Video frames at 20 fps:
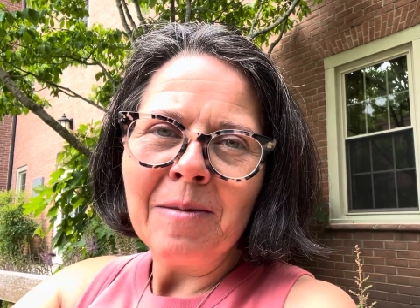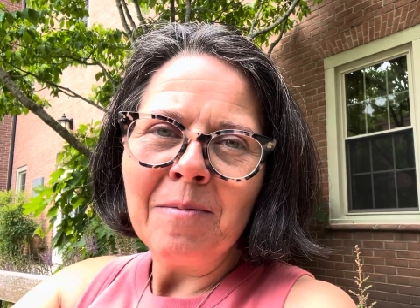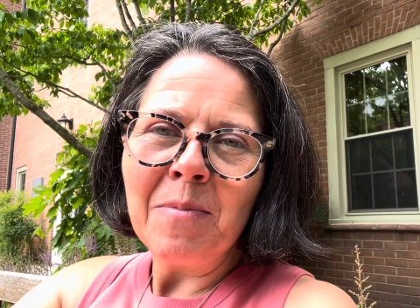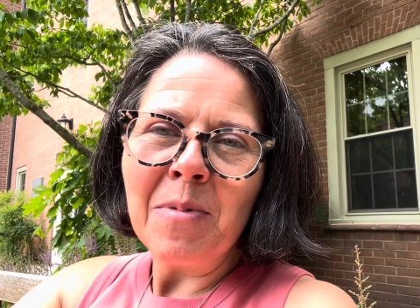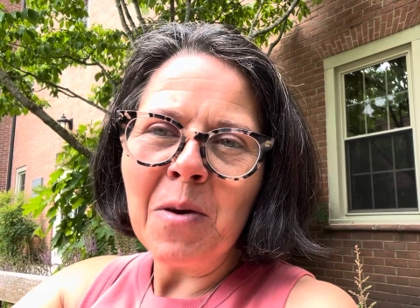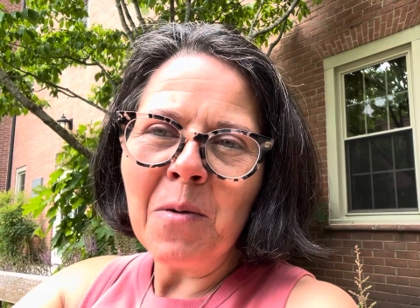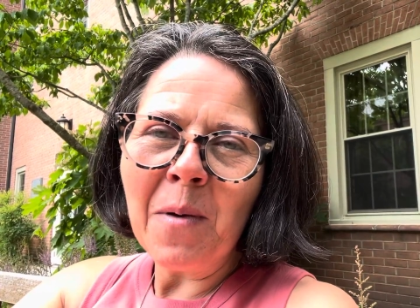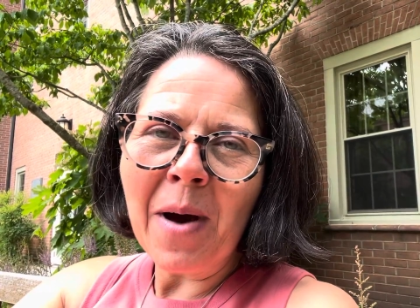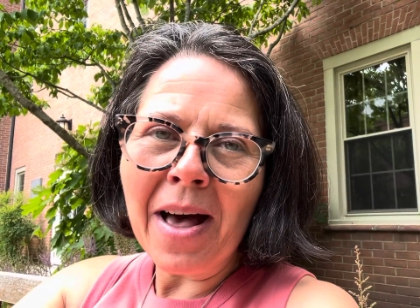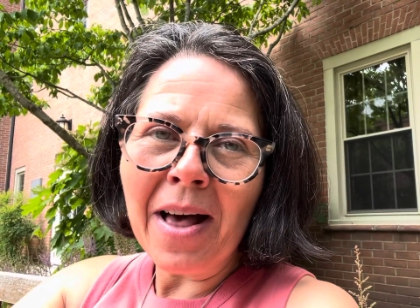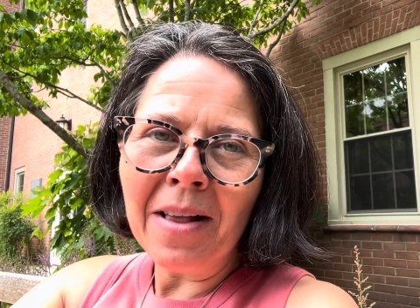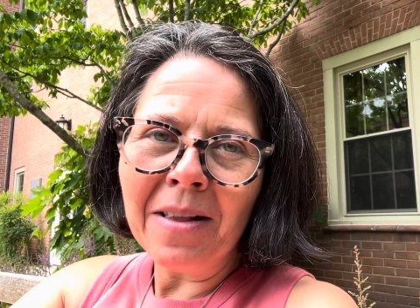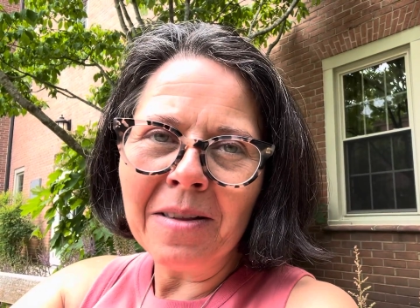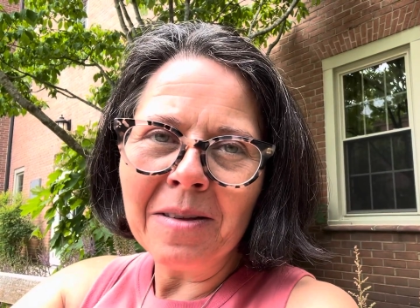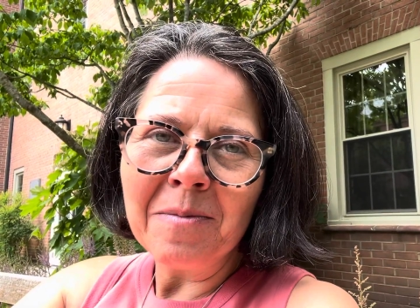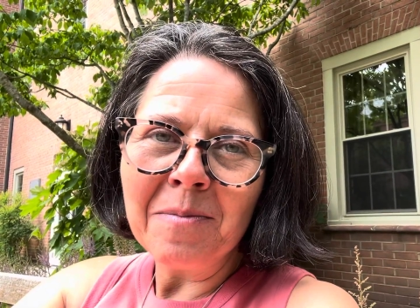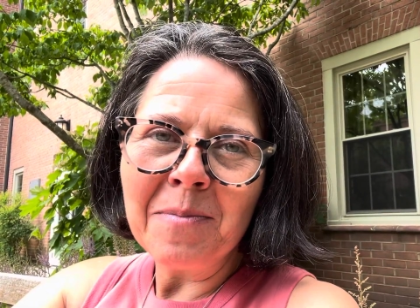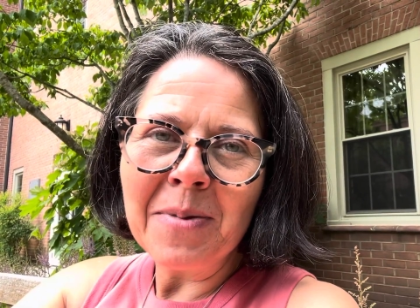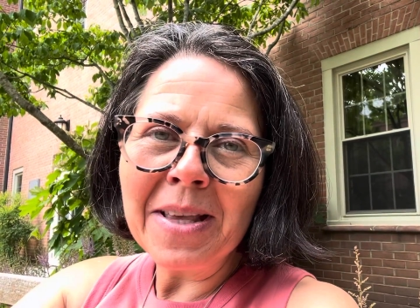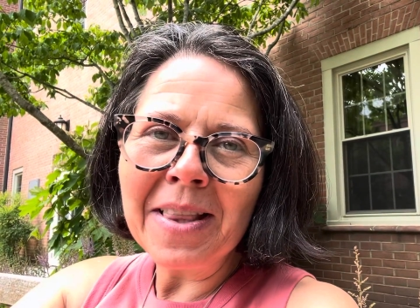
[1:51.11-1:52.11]
Be well,
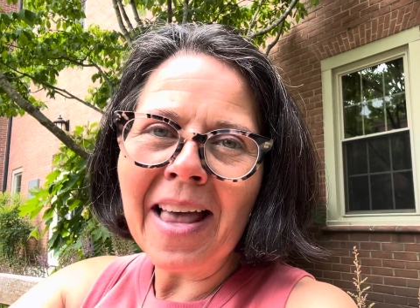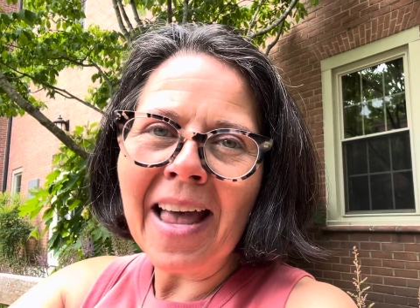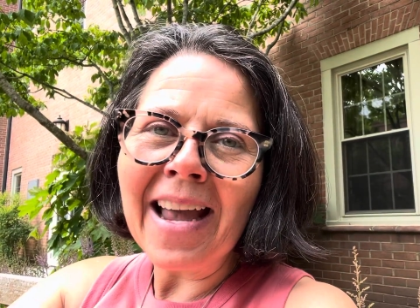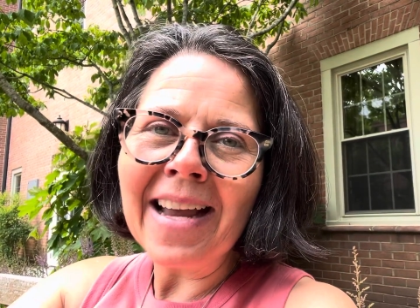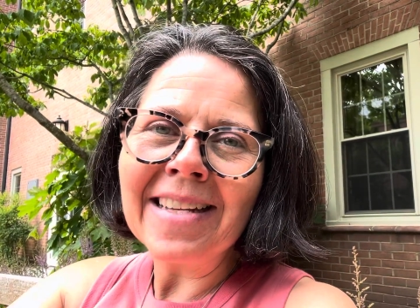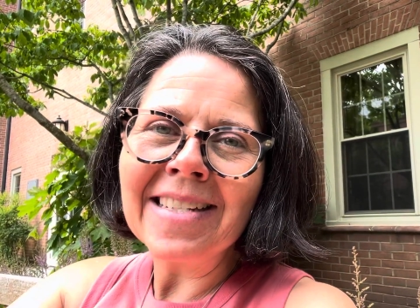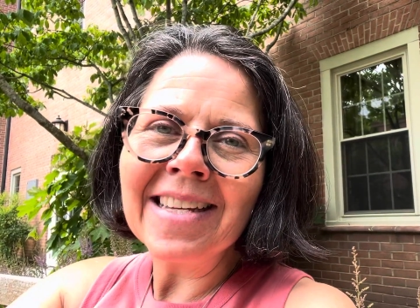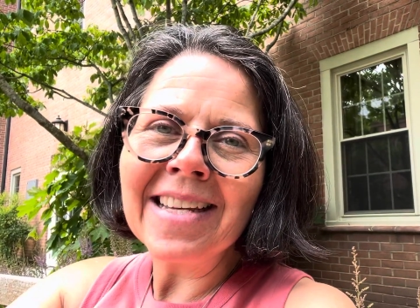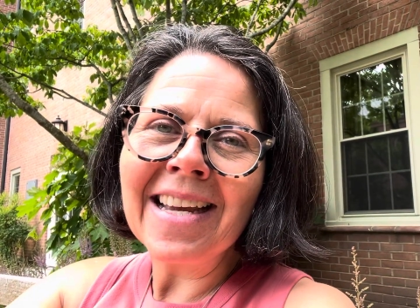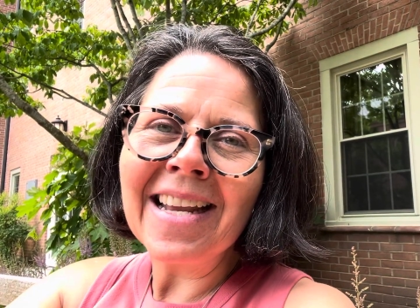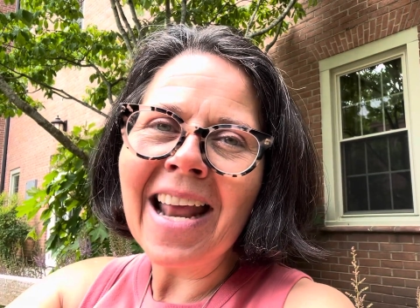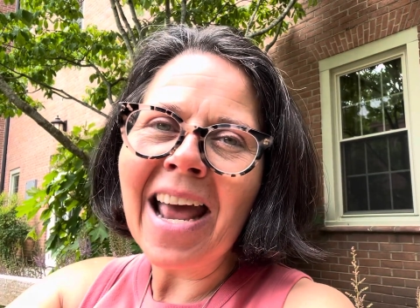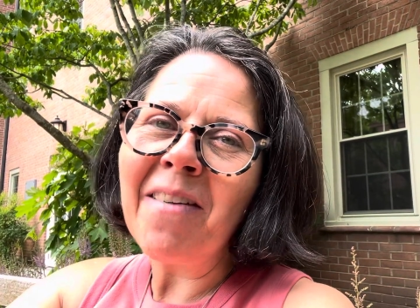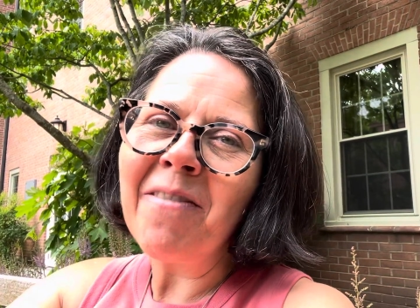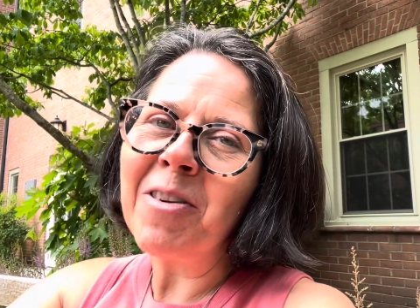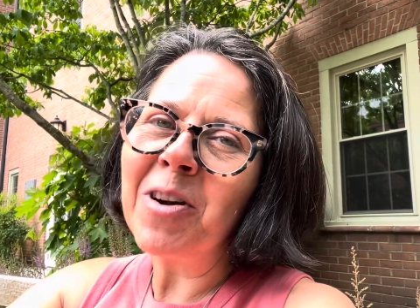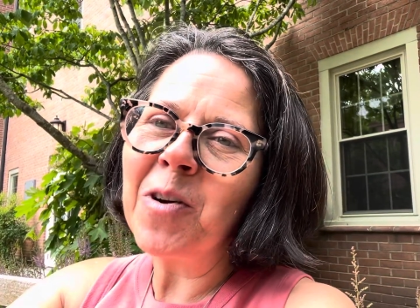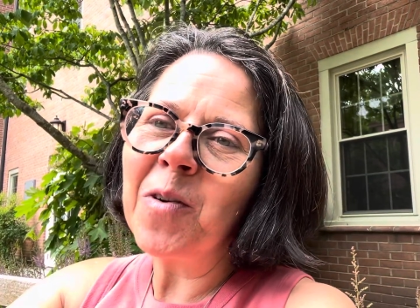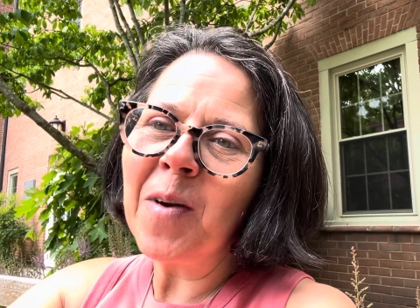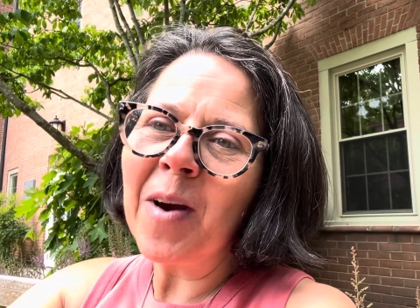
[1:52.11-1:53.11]
be light, and have
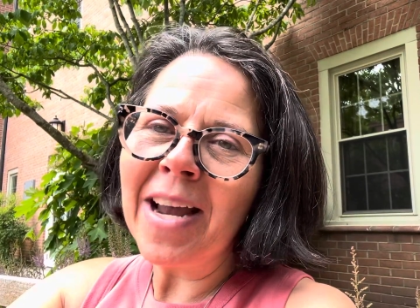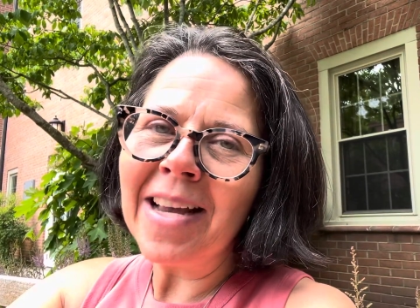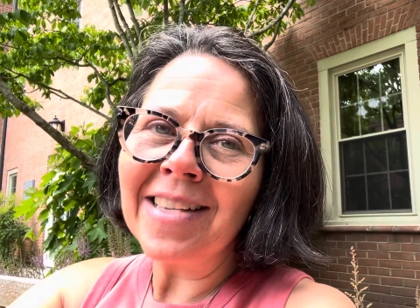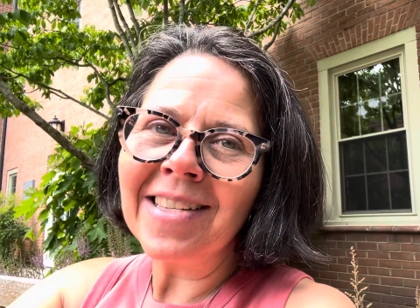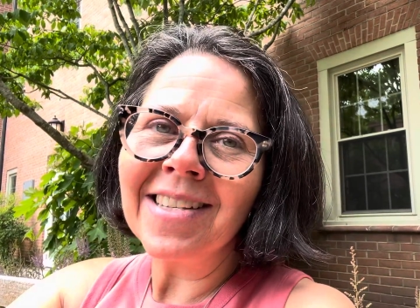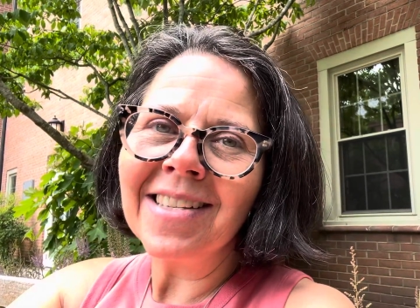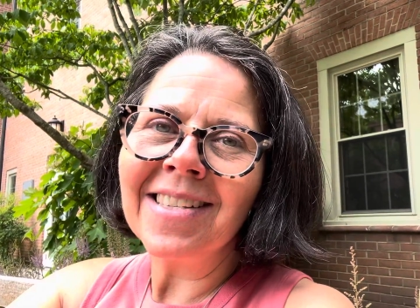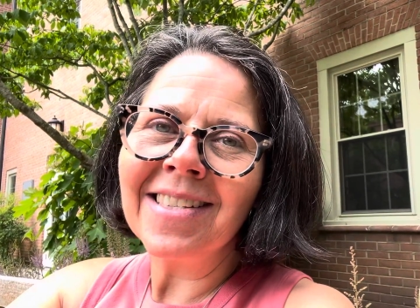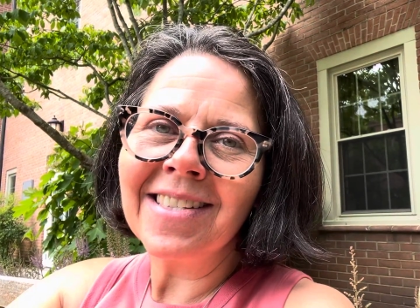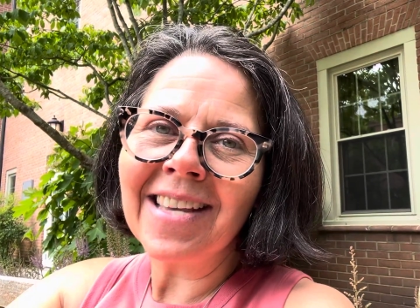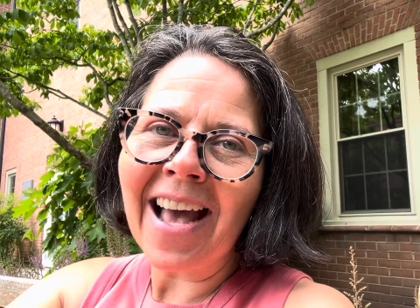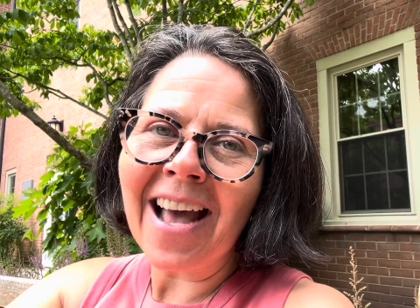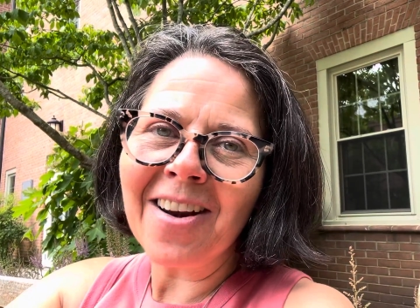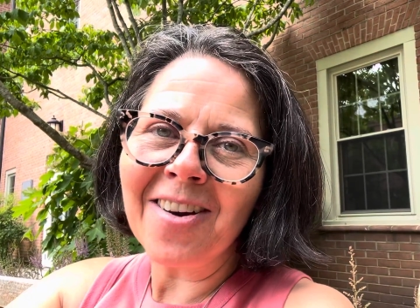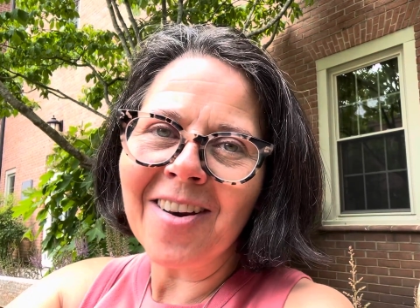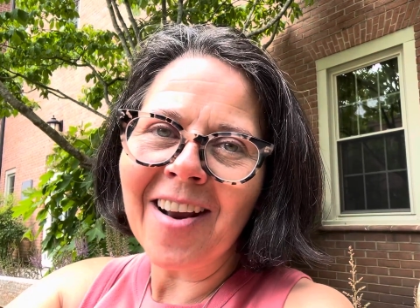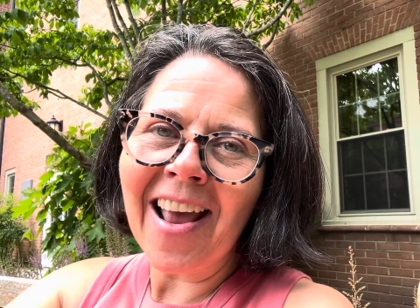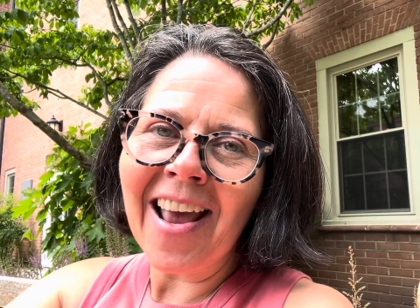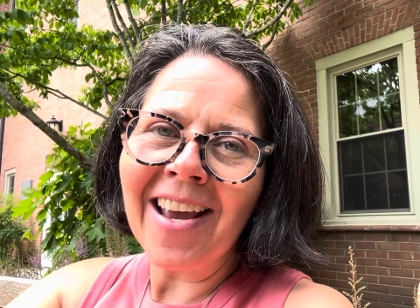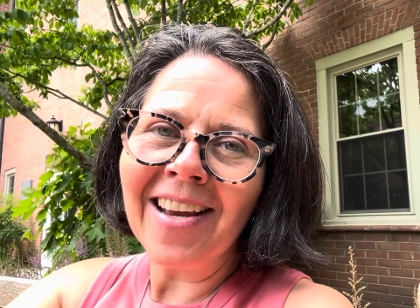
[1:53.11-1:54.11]
a great
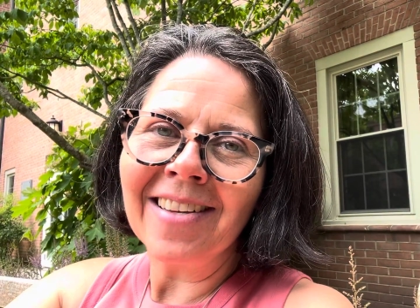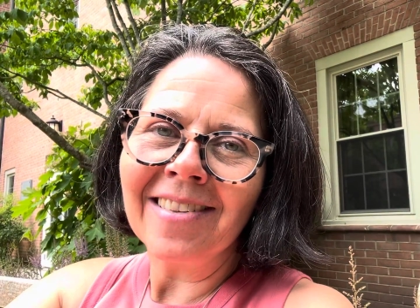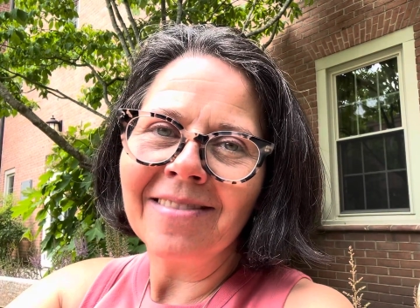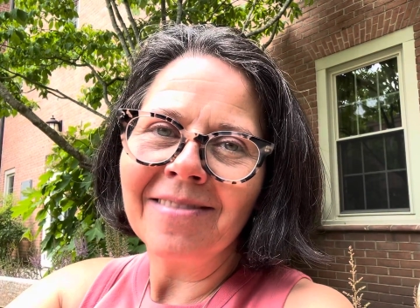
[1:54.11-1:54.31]
Saturday.